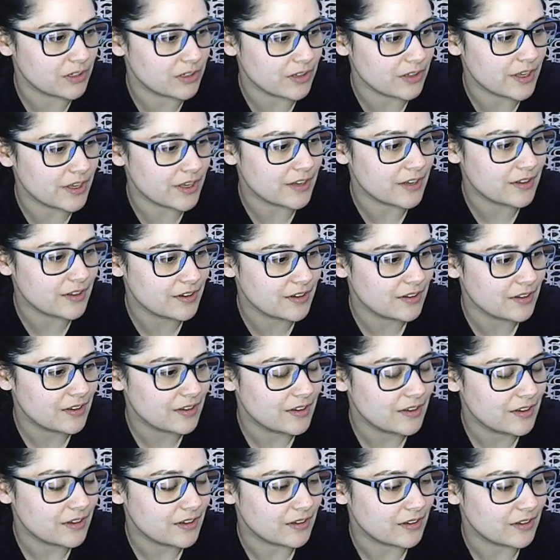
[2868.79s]
like,
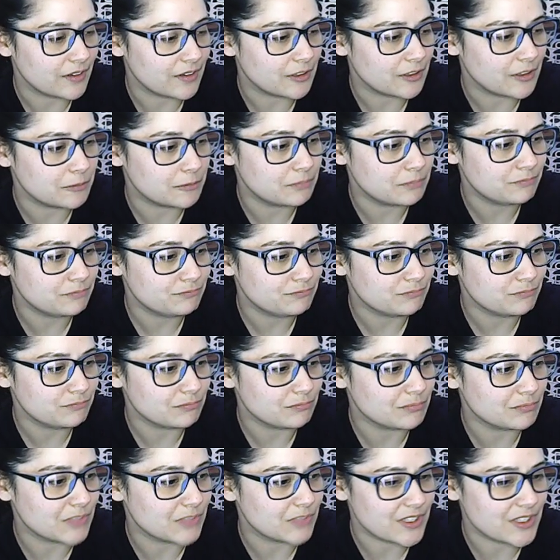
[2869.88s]

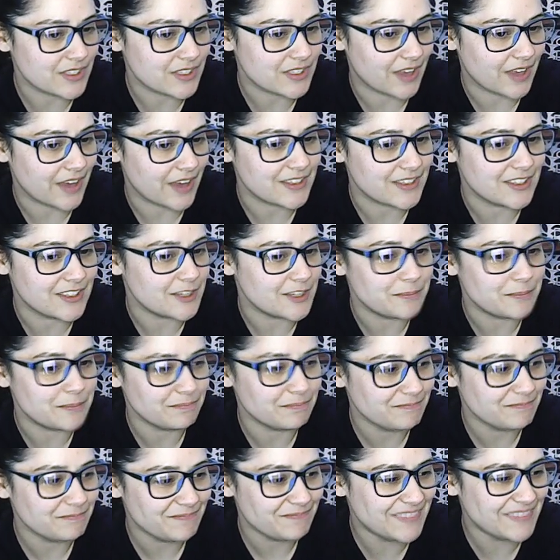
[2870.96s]
disguise them.